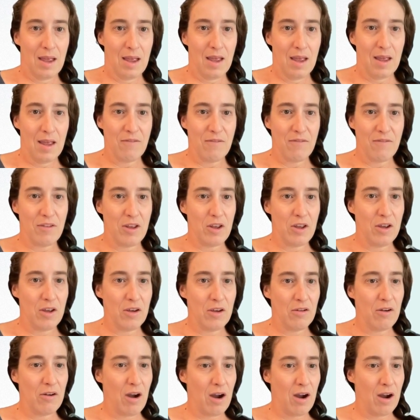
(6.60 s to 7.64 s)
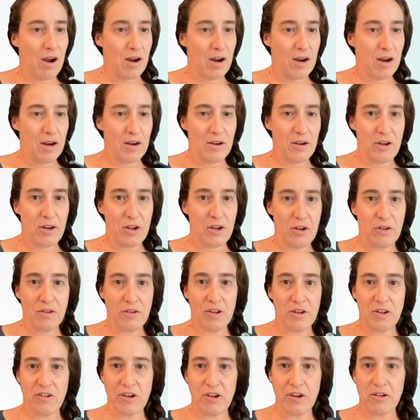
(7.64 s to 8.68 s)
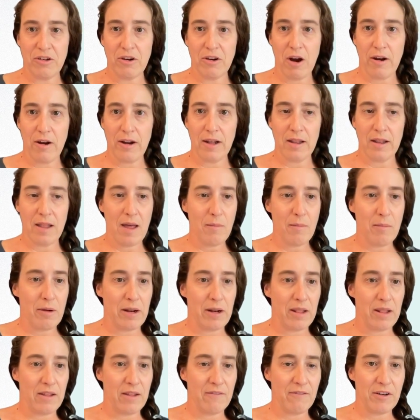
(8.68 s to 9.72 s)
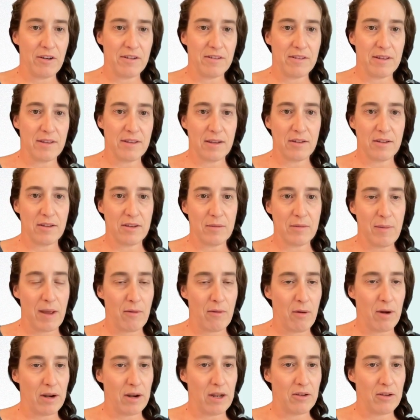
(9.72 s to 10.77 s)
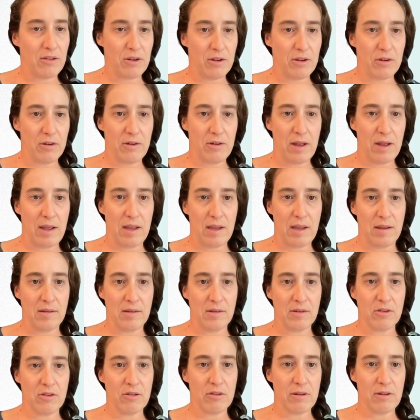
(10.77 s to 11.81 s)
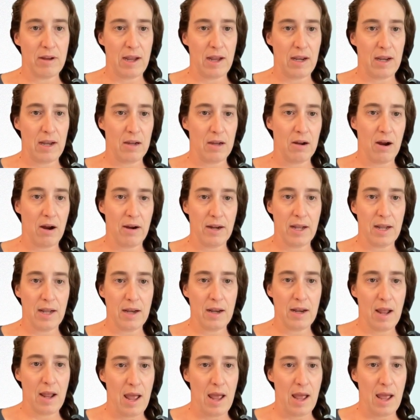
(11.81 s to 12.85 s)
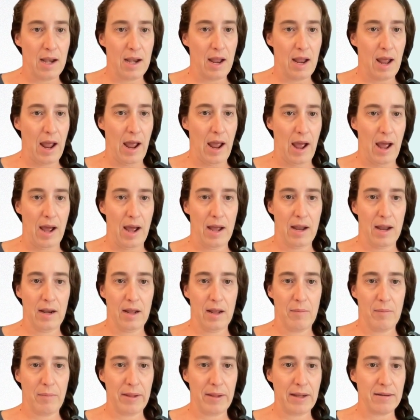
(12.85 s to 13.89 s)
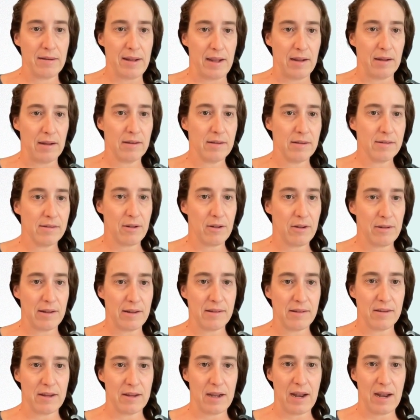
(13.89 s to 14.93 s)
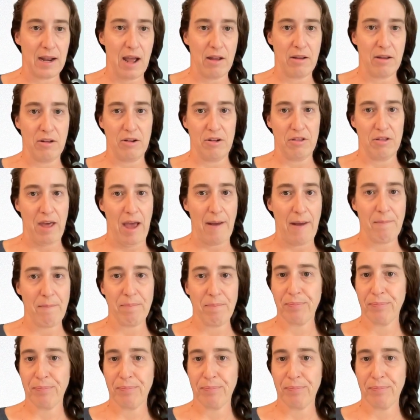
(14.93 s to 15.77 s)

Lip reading: If you are new to GeoGardenClub, one of the first things you might want to do is create a garden and add a planting. So let's look at how you do that.